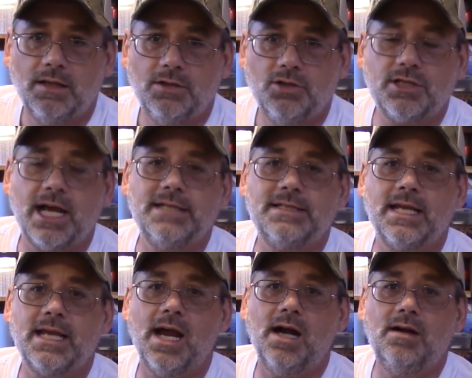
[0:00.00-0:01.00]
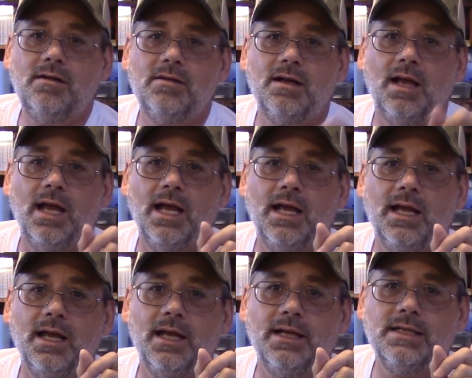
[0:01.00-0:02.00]
you guys take care,
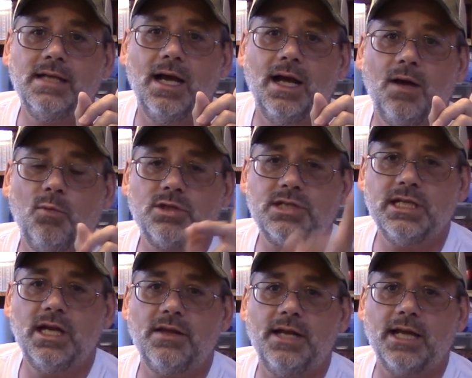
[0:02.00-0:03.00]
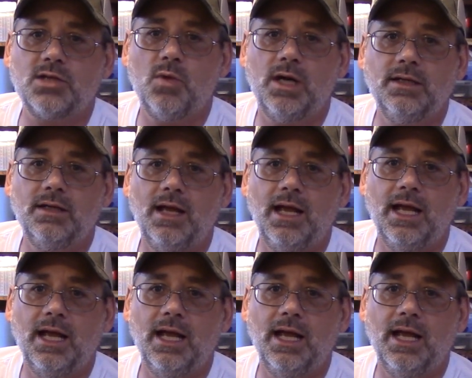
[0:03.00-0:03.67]
and uh, we'll see you on the next one.